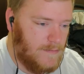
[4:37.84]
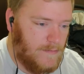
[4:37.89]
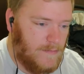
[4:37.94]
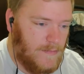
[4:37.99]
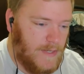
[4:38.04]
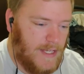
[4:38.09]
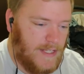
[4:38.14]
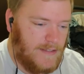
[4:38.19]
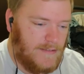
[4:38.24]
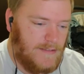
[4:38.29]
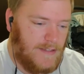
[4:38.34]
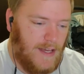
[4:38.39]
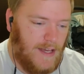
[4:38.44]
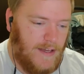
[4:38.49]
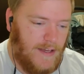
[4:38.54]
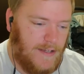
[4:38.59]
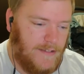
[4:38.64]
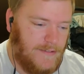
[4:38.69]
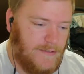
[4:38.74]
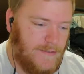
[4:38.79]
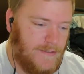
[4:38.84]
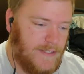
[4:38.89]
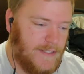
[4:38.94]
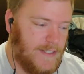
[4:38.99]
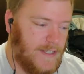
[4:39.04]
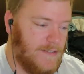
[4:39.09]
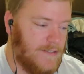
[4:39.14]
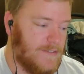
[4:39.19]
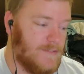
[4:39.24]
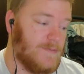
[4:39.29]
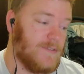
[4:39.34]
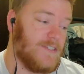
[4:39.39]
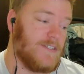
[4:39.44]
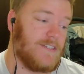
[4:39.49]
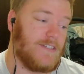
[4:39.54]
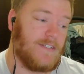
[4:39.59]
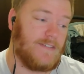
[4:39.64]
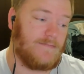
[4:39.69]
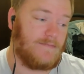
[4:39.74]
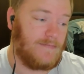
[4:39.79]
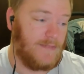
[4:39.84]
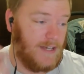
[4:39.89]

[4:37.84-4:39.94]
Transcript: Man, I do think that looks really good.